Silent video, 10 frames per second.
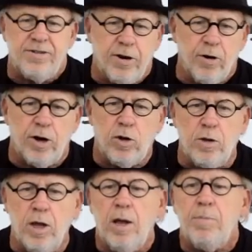
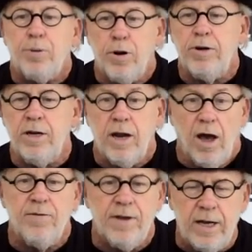historical
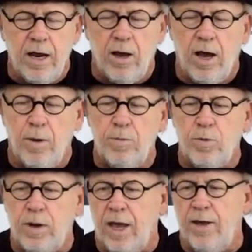burden of it.
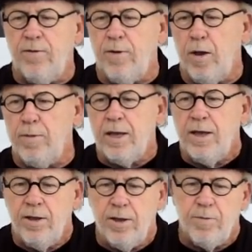We have
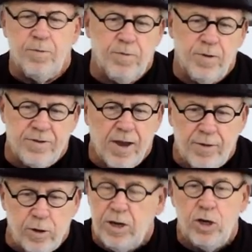
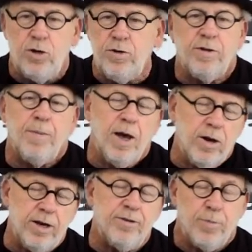philosophical issues
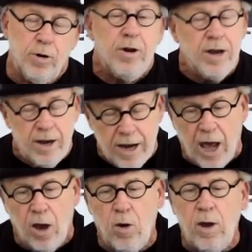about its burden
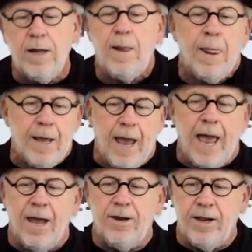now,
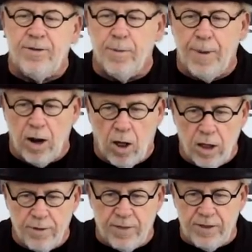and it's about
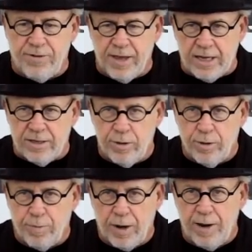all of these things
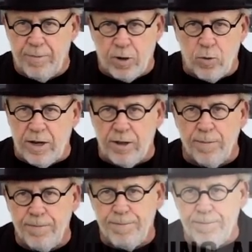and their play between them.